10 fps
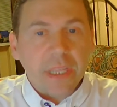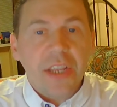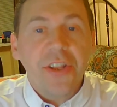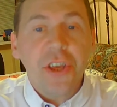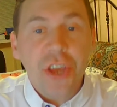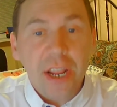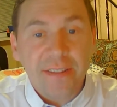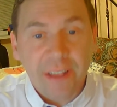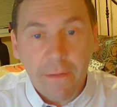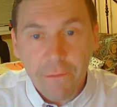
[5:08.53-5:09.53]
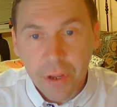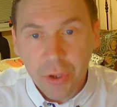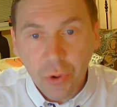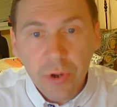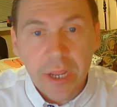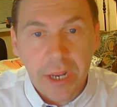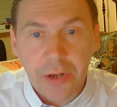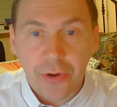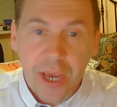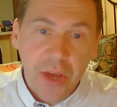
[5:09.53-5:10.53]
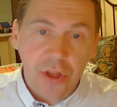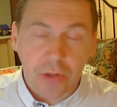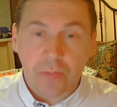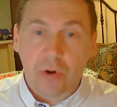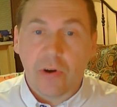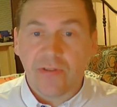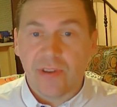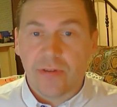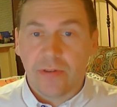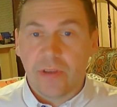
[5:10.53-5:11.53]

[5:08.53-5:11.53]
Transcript: initiate something new in educational process.